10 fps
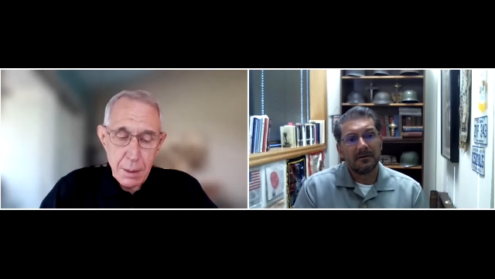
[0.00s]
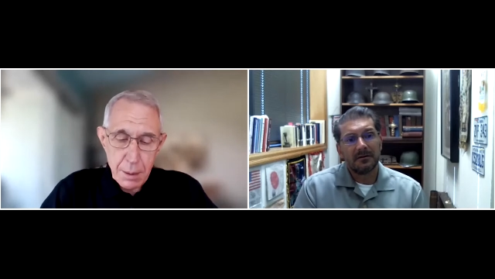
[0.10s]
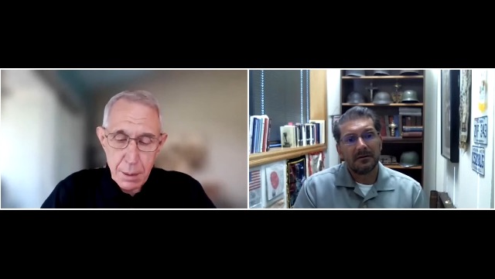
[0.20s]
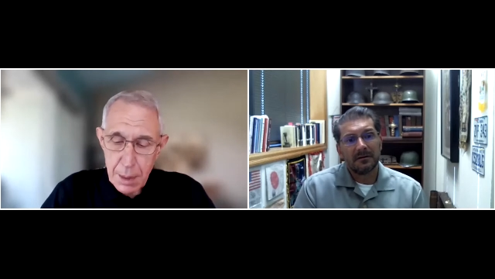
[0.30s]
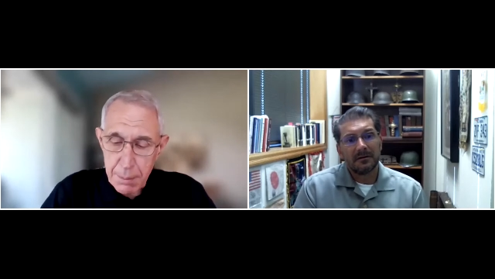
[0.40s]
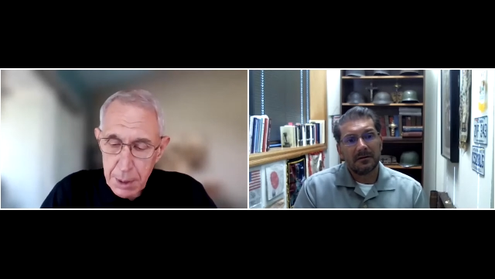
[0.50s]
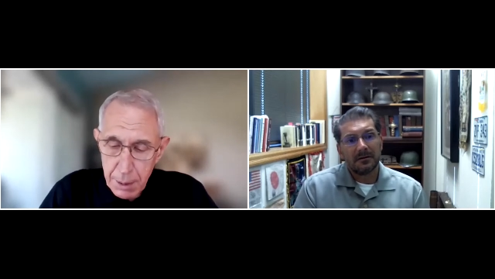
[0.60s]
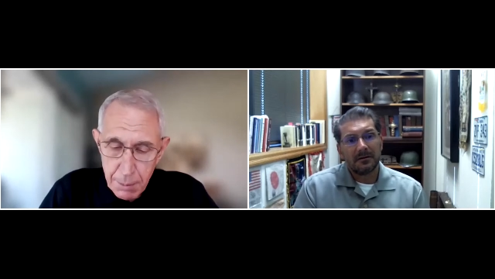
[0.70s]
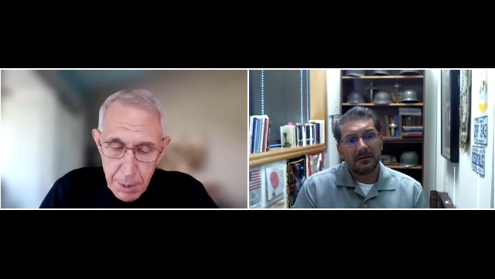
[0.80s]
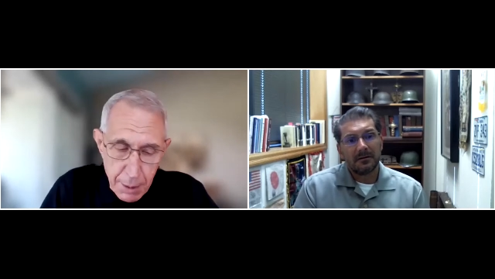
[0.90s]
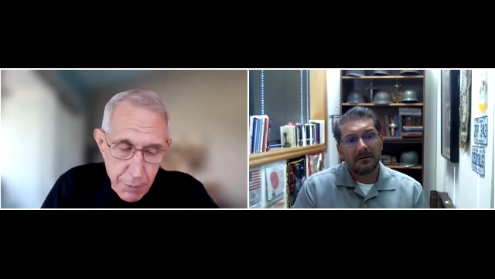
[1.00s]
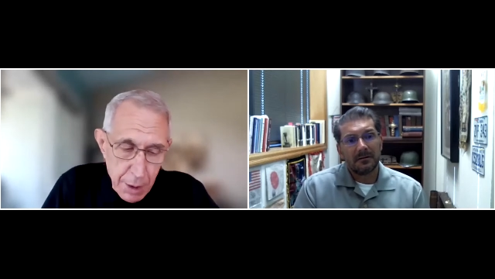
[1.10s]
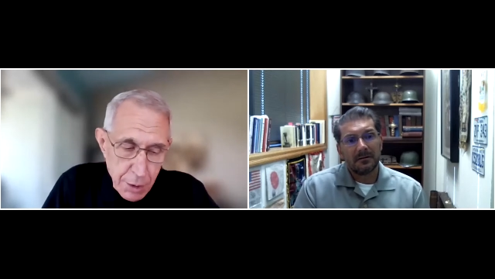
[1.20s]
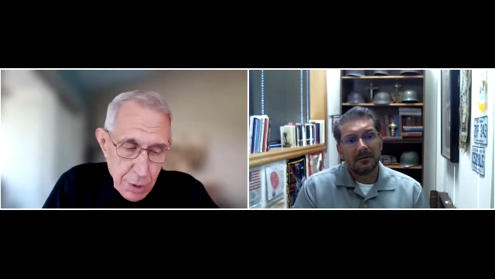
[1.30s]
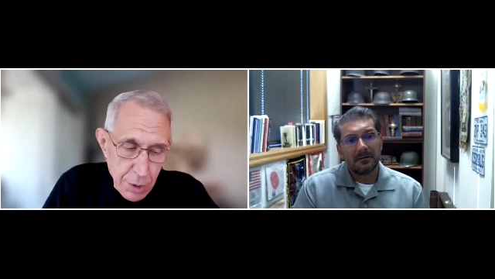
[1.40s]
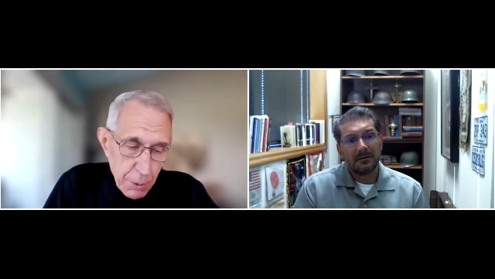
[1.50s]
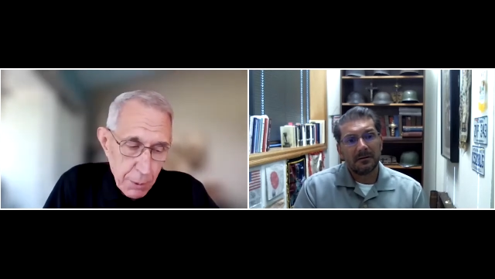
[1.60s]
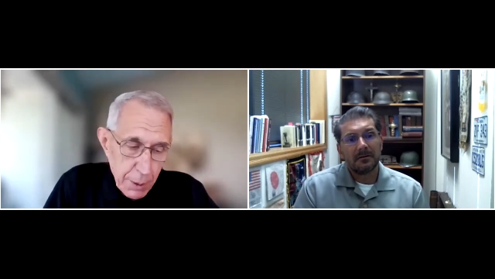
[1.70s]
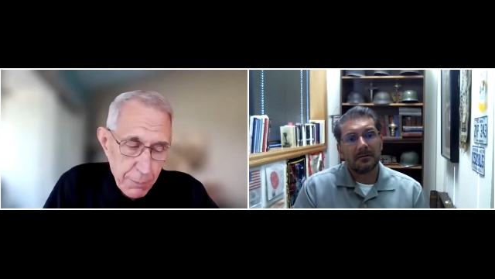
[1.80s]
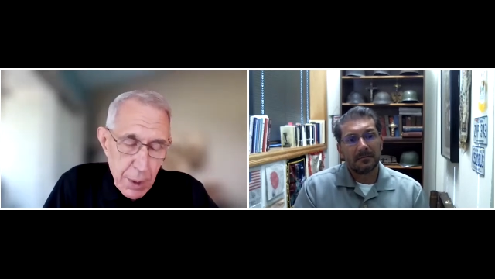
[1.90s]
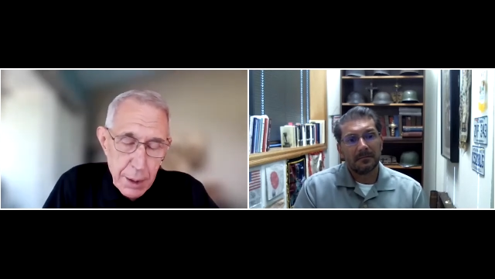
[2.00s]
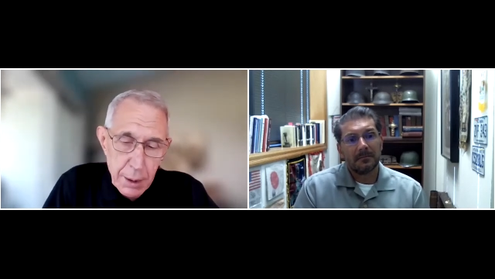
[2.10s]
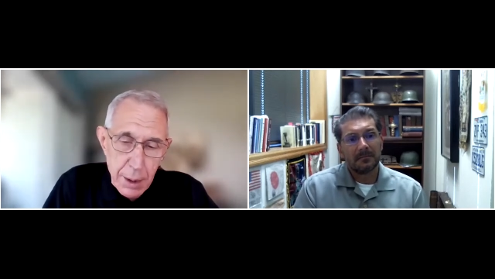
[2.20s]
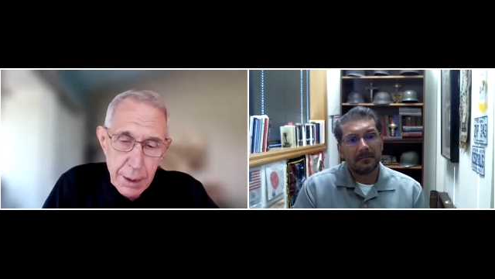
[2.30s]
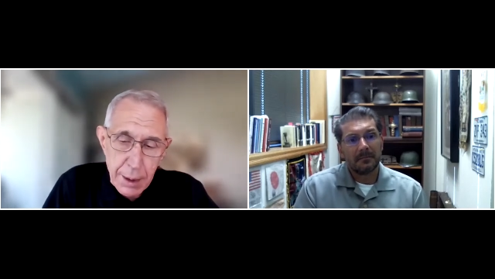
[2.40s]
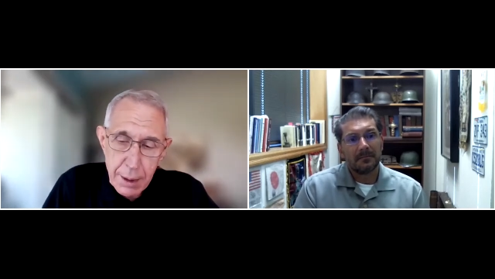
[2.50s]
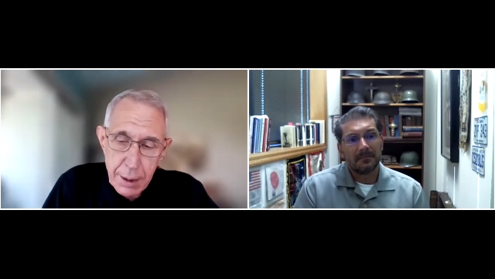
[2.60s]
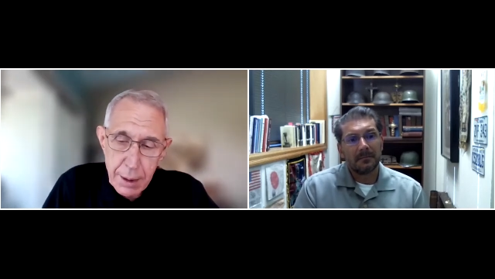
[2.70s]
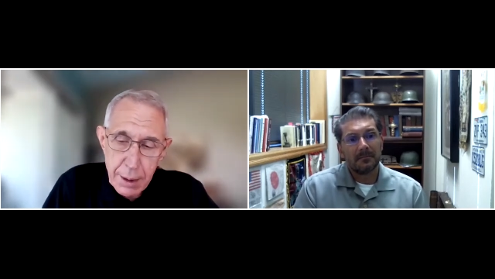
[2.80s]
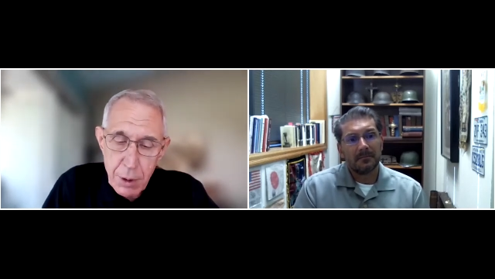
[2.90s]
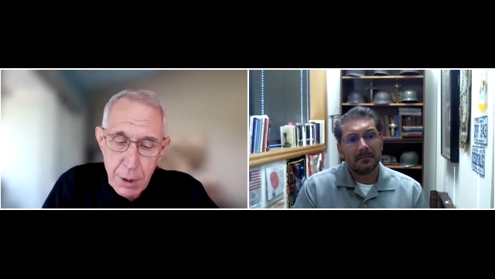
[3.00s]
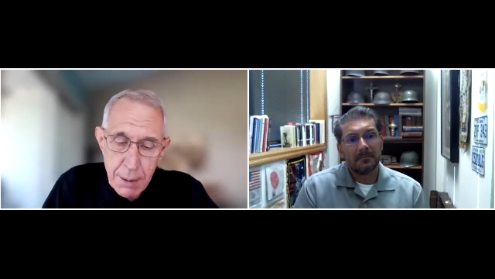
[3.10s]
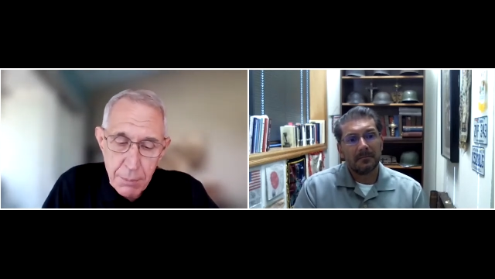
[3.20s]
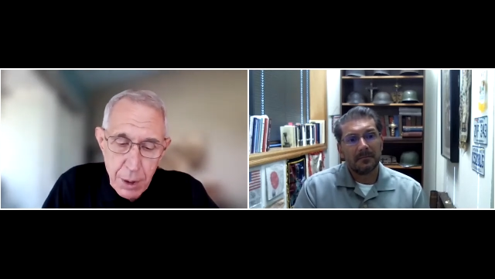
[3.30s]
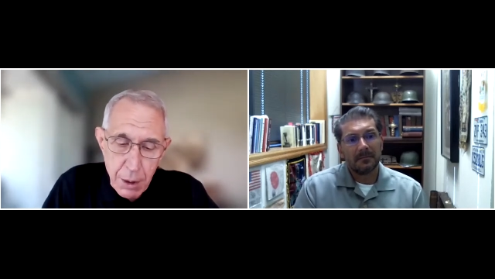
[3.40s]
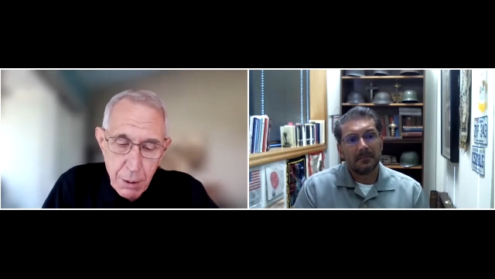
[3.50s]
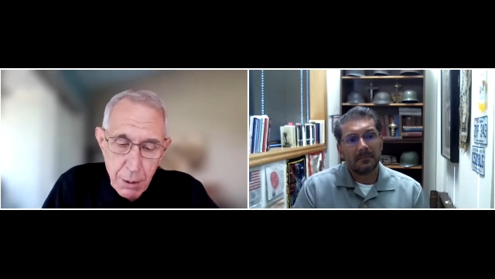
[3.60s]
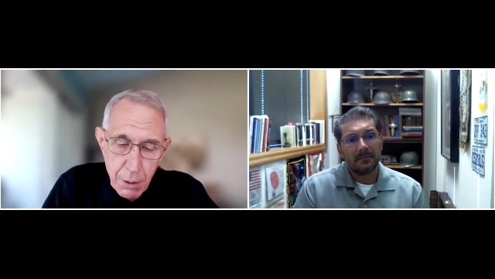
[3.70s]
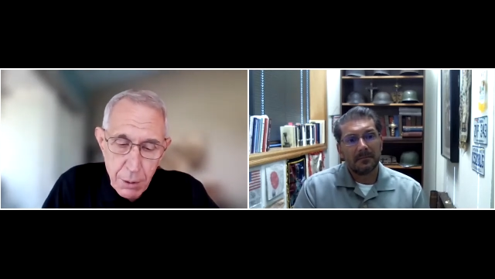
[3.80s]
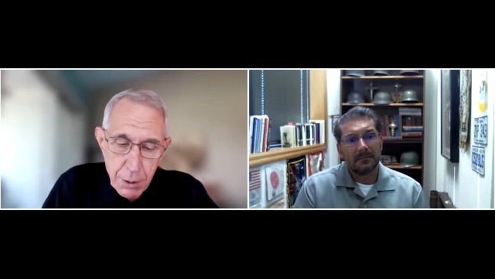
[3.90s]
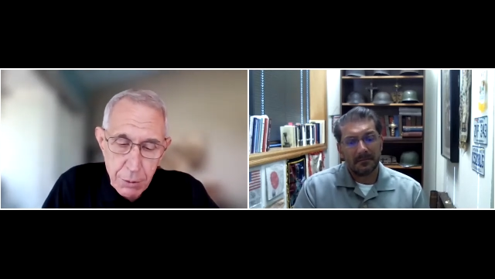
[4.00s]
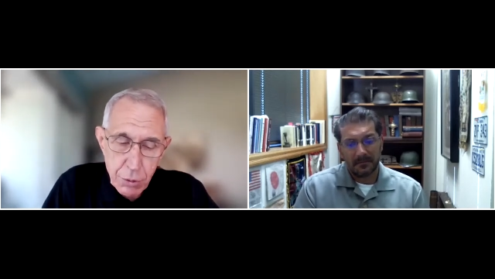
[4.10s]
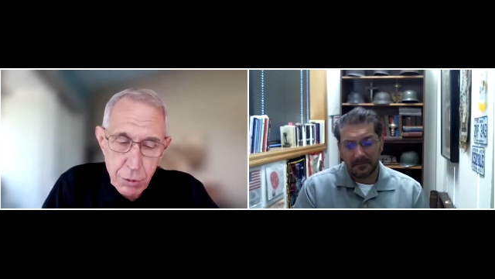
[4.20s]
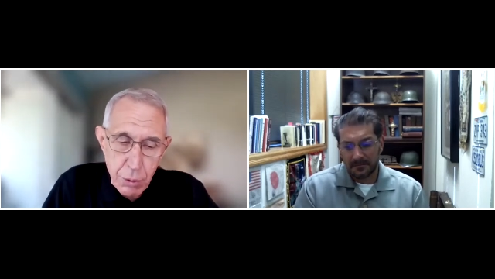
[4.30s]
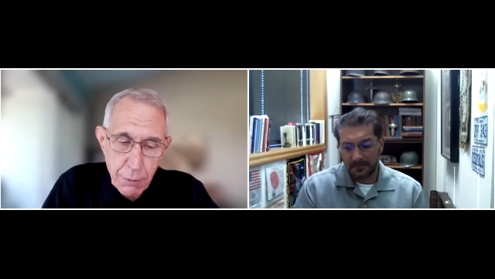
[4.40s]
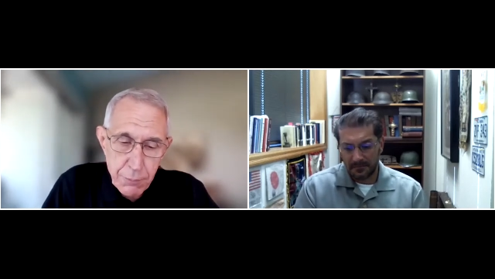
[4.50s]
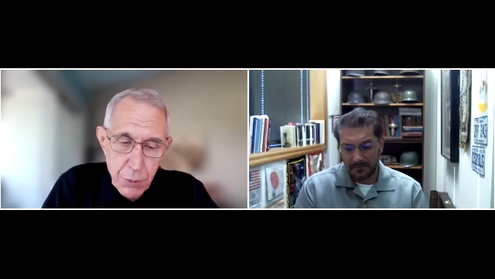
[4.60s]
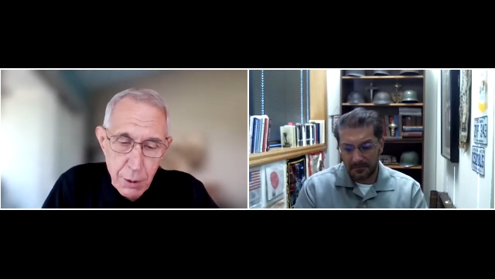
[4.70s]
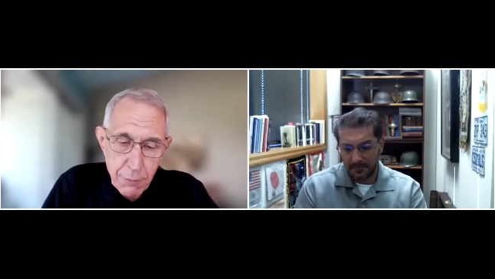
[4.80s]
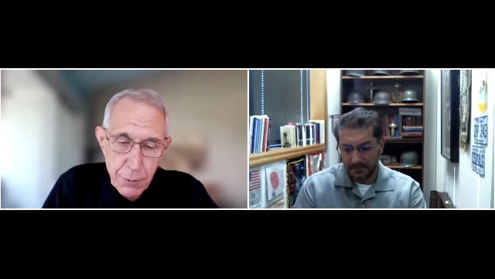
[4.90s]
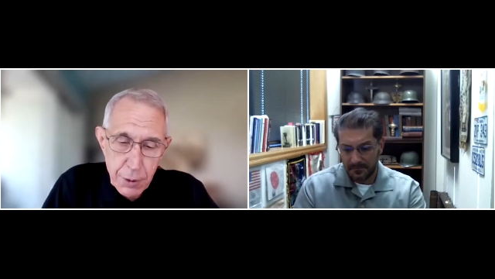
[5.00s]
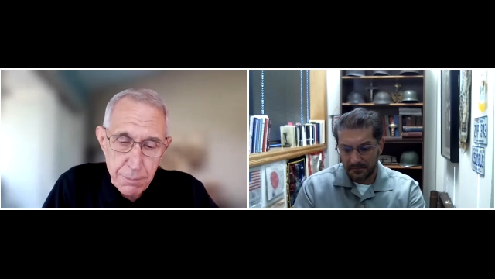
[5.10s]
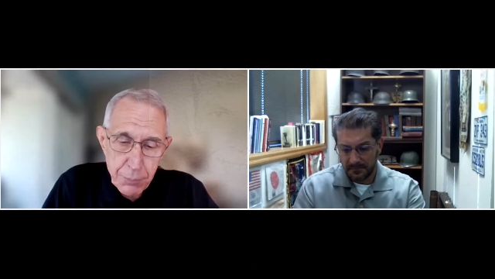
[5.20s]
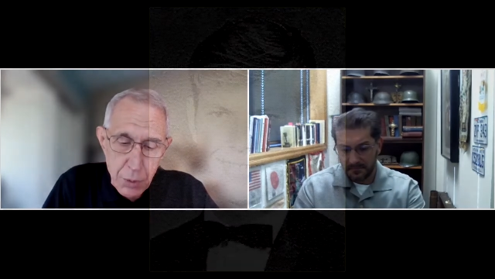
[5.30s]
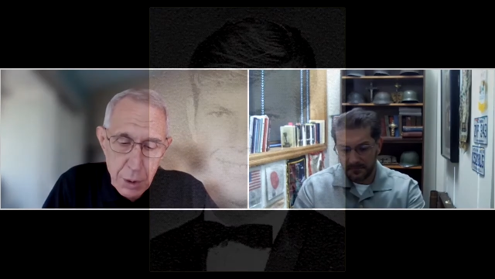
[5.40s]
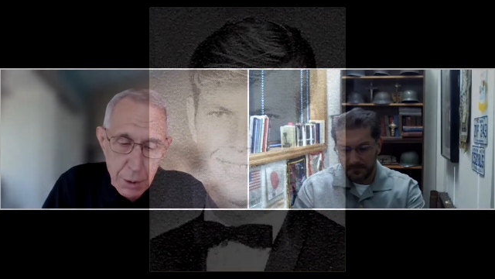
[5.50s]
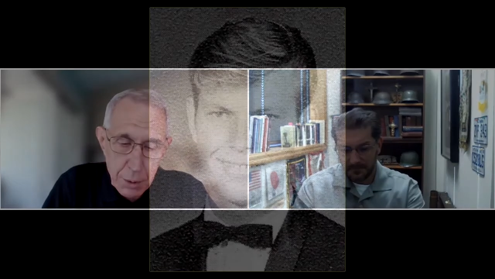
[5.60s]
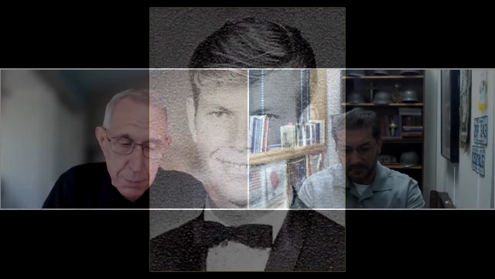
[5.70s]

Speaker 1: Let me let me give you an example. I, I gave you a name there earlier too of, of uh, uh,